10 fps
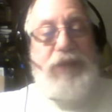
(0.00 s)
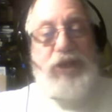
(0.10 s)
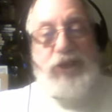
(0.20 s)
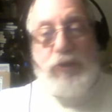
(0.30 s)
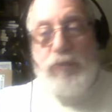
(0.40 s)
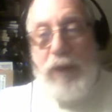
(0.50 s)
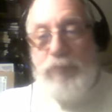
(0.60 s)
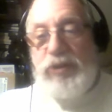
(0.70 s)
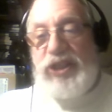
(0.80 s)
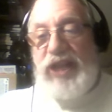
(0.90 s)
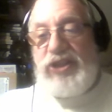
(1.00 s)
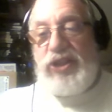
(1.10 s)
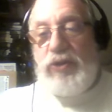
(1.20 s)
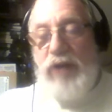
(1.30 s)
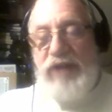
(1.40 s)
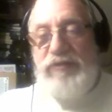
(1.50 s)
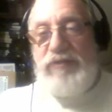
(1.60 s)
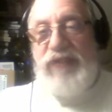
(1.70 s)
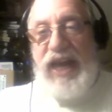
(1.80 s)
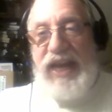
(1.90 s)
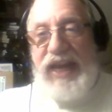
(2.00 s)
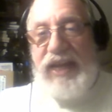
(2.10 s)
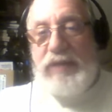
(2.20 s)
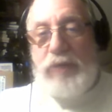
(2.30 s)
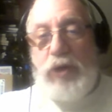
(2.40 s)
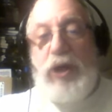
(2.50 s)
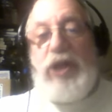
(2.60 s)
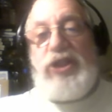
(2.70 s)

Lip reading: because it represents the life of that animal.